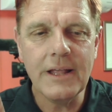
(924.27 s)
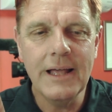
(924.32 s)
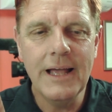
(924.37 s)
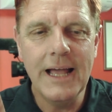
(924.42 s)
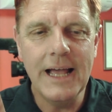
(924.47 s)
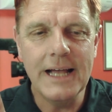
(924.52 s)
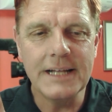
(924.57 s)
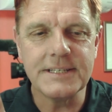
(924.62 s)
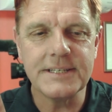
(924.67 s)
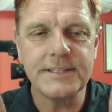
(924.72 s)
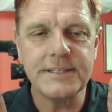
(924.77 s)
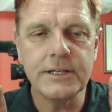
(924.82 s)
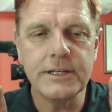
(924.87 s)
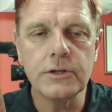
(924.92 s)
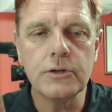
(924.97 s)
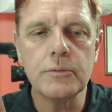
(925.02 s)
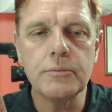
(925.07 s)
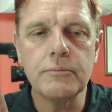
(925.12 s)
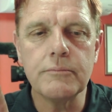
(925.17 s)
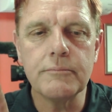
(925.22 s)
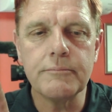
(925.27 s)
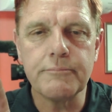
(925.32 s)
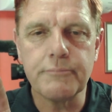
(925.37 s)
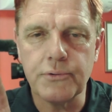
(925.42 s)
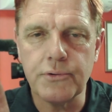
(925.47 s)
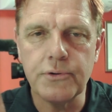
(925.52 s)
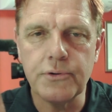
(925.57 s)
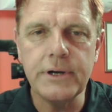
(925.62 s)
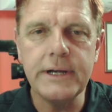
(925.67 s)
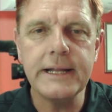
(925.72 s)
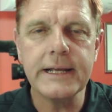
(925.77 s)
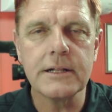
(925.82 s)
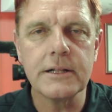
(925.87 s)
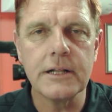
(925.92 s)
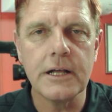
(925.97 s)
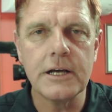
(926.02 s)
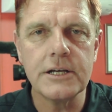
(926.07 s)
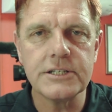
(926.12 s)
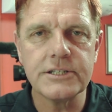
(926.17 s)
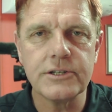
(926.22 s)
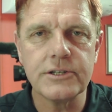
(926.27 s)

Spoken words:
it's still pretty close